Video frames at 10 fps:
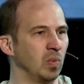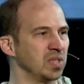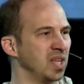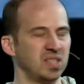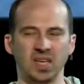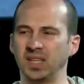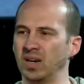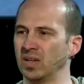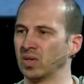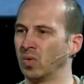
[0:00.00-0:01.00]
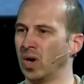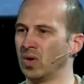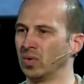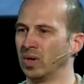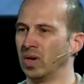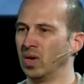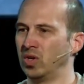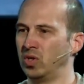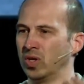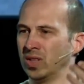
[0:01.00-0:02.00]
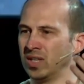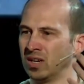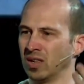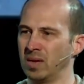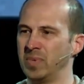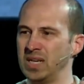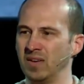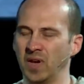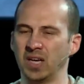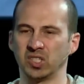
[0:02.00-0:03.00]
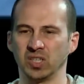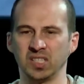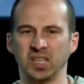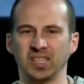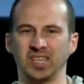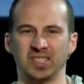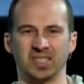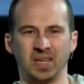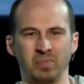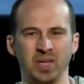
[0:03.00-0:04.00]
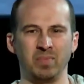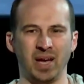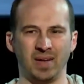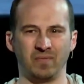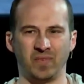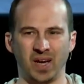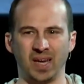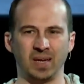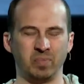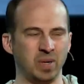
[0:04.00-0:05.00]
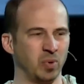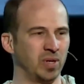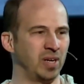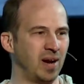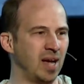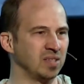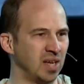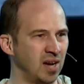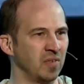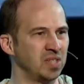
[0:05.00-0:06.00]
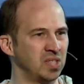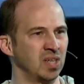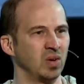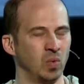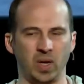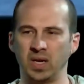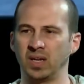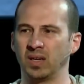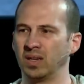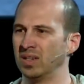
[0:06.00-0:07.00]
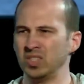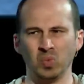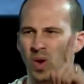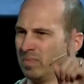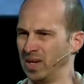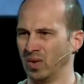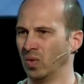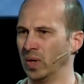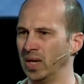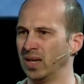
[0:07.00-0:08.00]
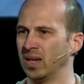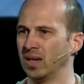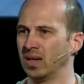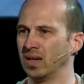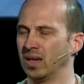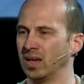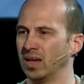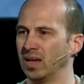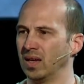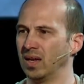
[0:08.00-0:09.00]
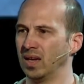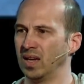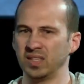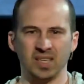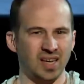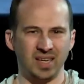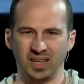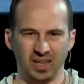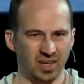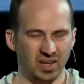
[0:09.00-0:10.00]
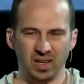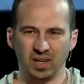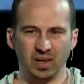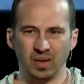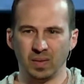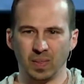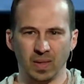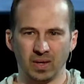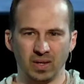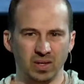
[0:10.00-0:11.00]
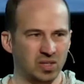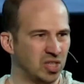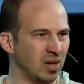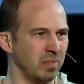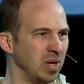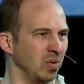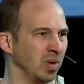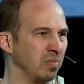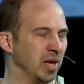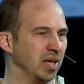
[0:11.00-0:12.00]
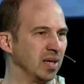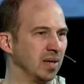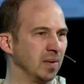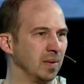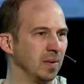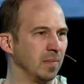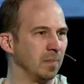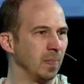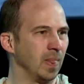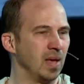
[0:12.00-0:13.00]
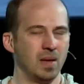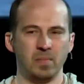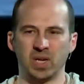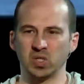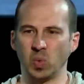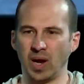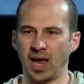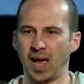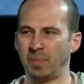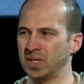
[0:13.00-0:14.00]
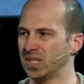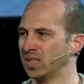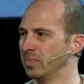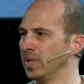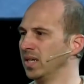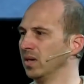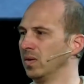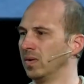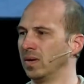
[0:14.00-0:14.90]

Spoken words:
as they said there in the quote, you could literally be evangelistic just simply by inviting people into your house every single week, just one meal a week, and say, share a meal with me. Because what happens at the meal,